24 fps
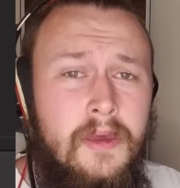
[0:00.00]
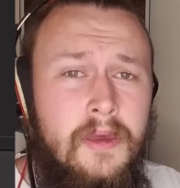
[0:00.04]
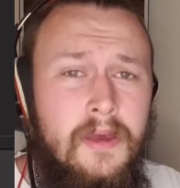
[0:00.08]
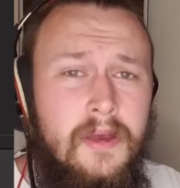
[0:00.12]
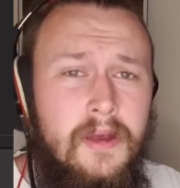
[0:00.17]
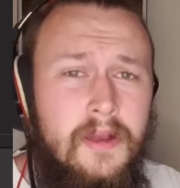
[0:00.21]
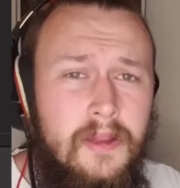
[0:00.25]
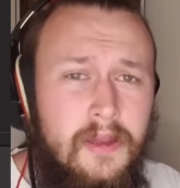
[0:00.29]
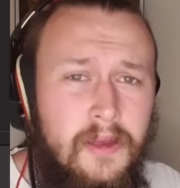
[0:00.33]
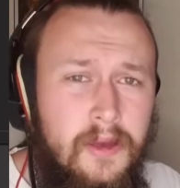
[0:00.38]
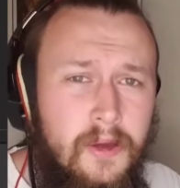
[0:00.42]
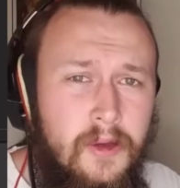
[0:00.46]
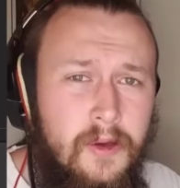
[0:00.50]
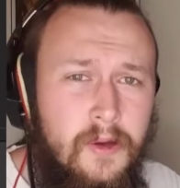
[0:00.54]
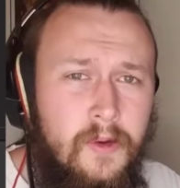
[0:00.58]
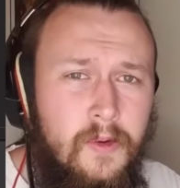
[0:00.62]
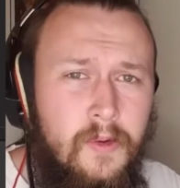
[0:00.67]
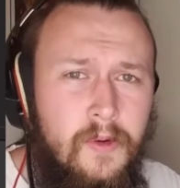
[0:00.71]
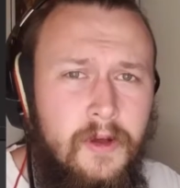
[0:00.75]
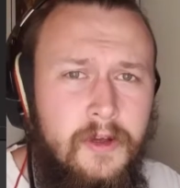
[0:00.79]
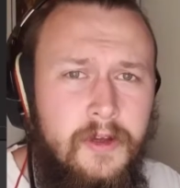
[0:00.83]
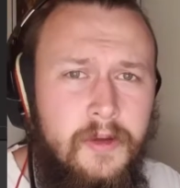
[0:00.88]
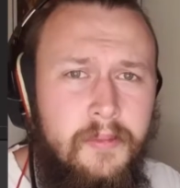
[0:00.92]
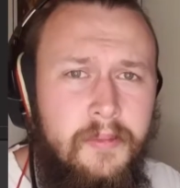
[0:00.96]
Hello,
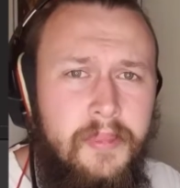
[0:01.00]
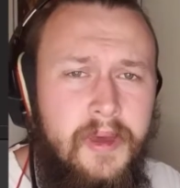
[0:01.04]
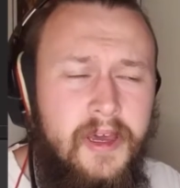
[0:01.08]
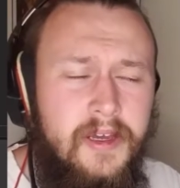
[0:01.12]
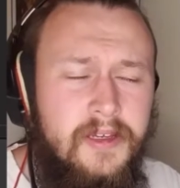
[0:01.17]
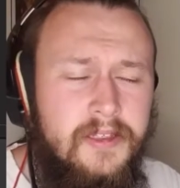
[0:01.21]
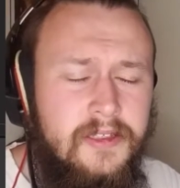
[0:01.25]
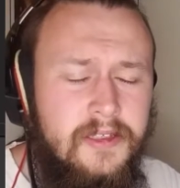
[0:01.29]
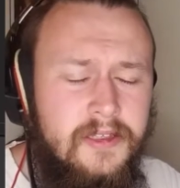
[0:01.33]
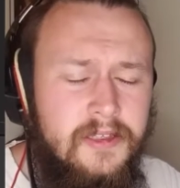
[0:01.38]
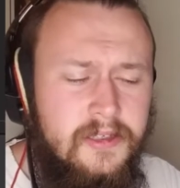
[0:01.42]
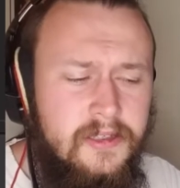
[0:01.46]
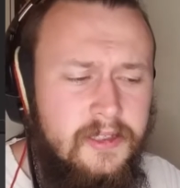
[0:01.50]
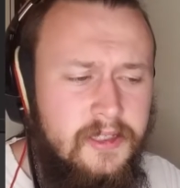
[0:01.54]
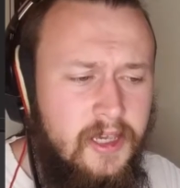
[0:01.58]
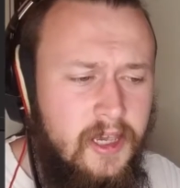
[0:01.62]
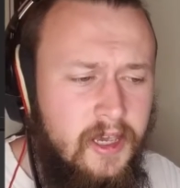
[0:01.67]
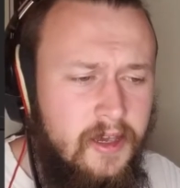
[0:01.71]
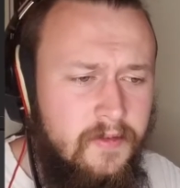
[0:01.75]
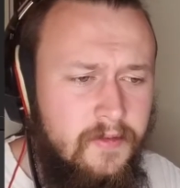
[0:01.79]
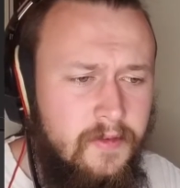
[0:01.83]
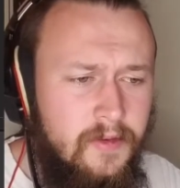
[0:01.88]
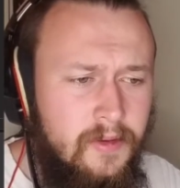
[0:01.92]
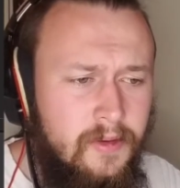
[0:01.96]
welcome back to the
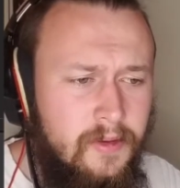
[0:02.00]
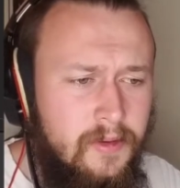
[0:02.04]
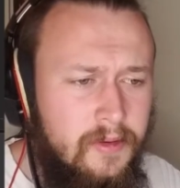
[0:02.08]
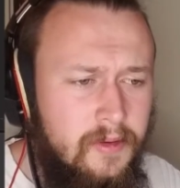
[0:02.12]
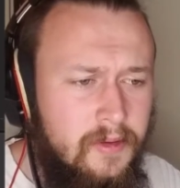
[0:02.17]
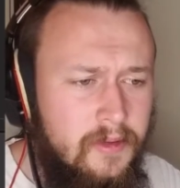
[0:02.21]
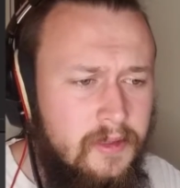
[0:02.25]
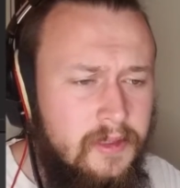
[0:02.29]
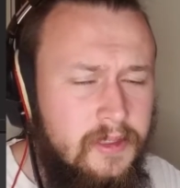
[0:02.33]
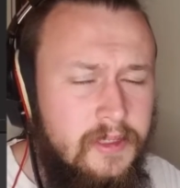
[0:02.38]
tavern.